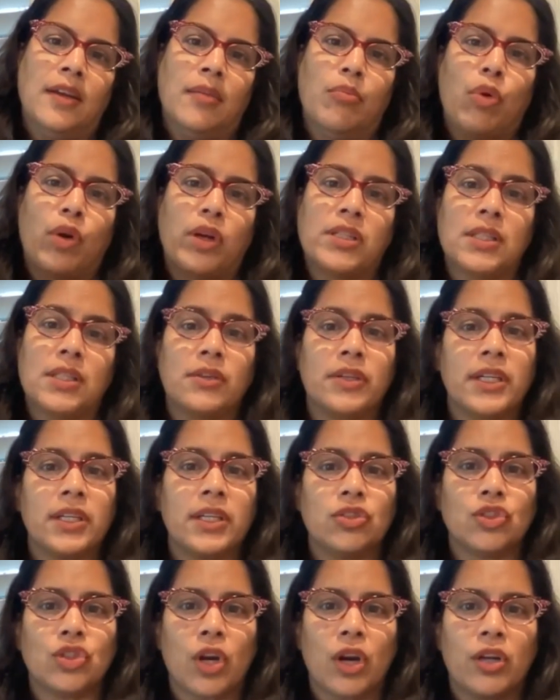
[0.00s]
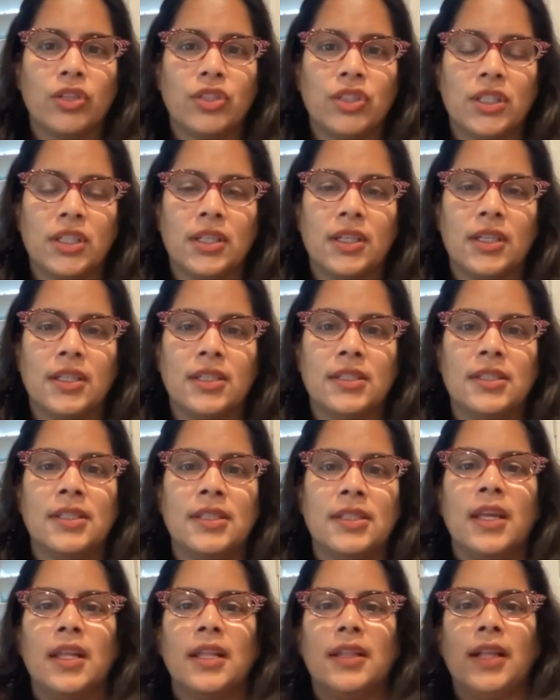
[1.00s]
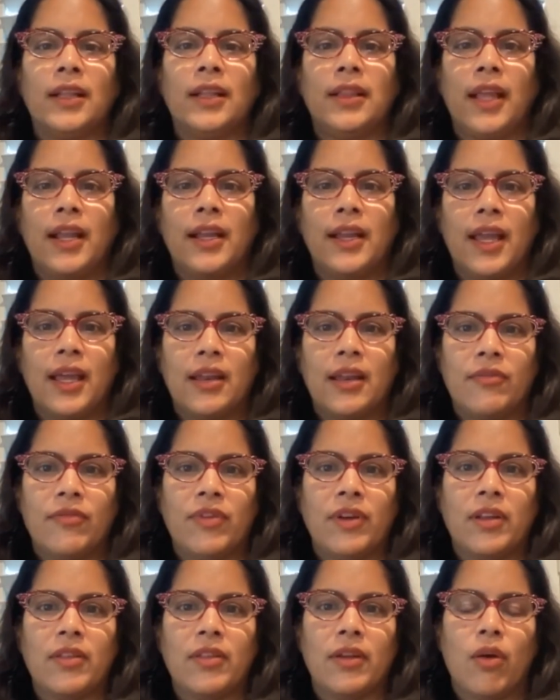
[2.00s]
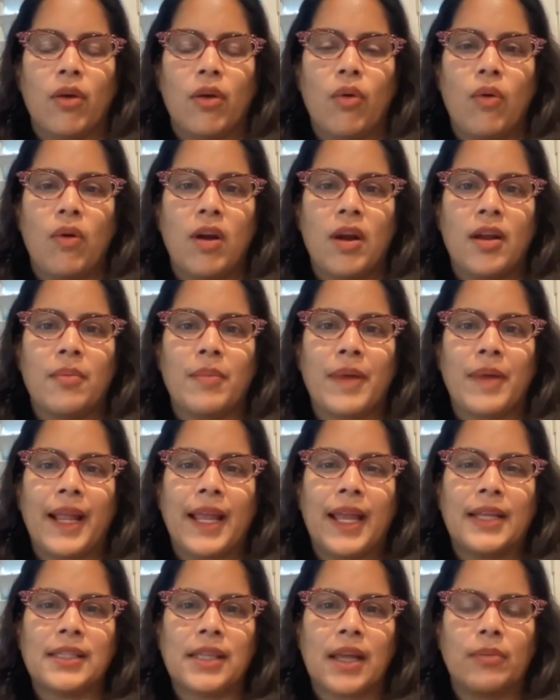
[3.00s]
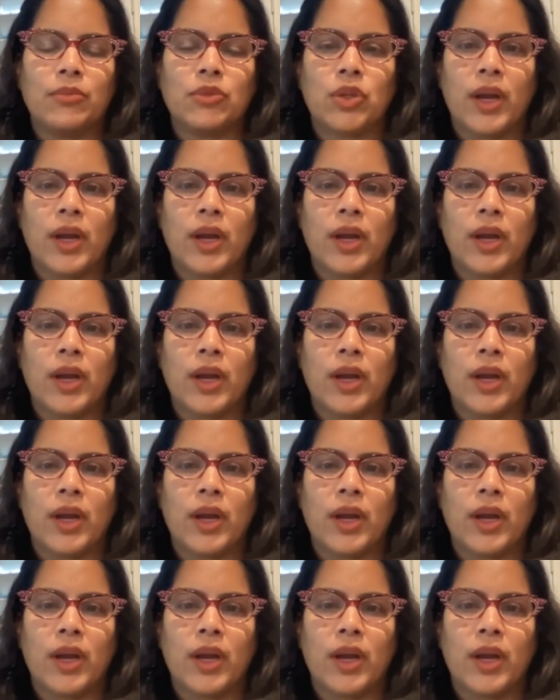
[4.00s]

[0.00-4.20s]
more serious charges that then get in front of the court. But I guess I'm